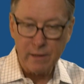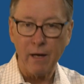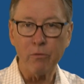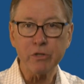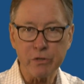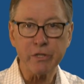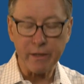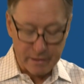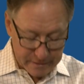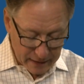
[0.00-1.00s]
I want you to check
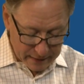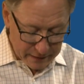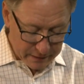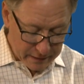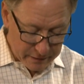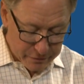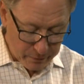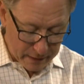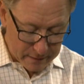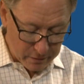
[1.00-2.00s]
this out. Here's
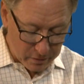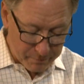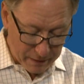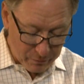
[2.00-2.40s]
what I know about